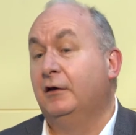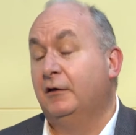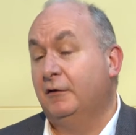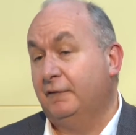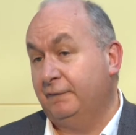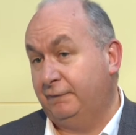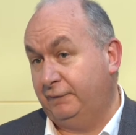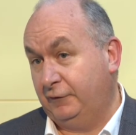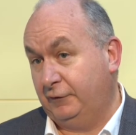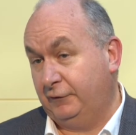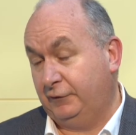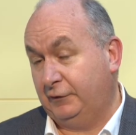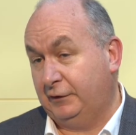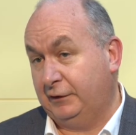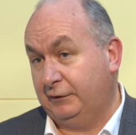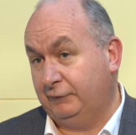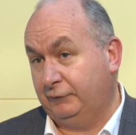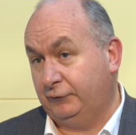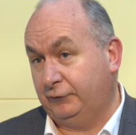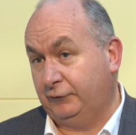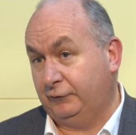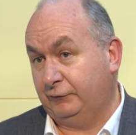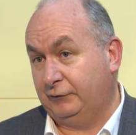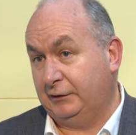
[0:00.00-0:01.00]
further
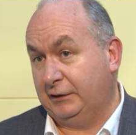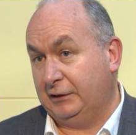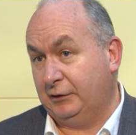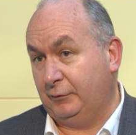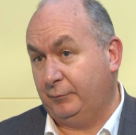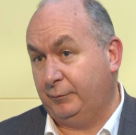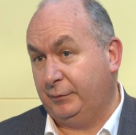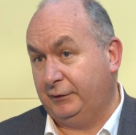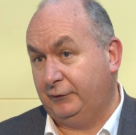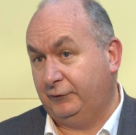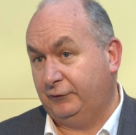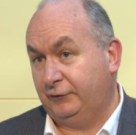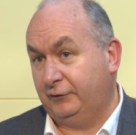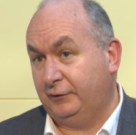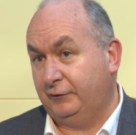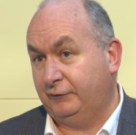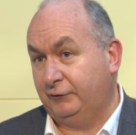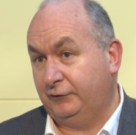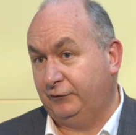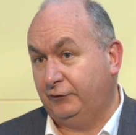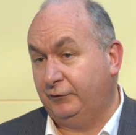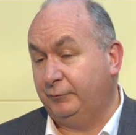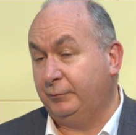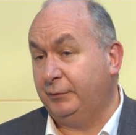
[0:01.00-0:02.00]
levels of cloud-based
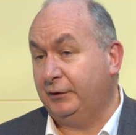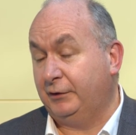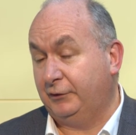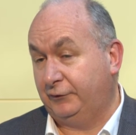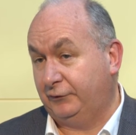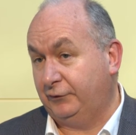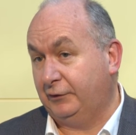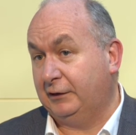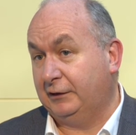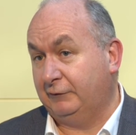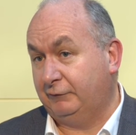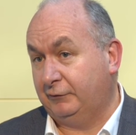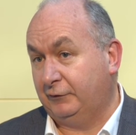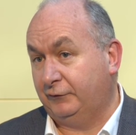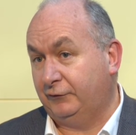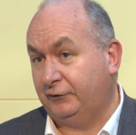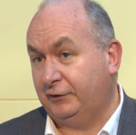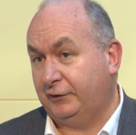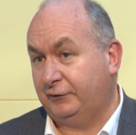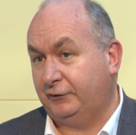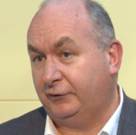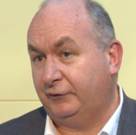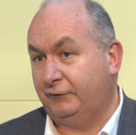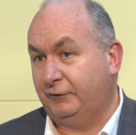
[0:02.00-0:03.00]
services because of the level of
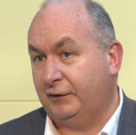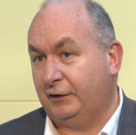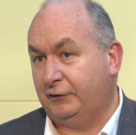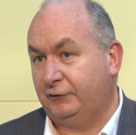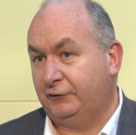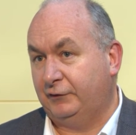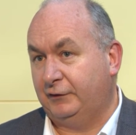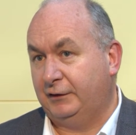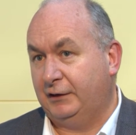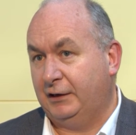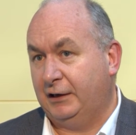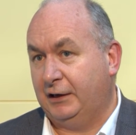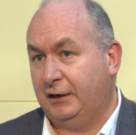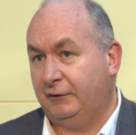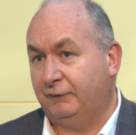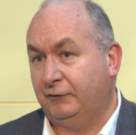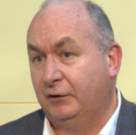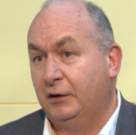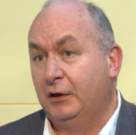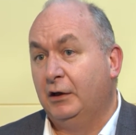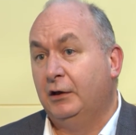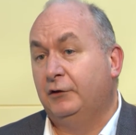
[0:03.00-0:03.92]
satisfaction they have.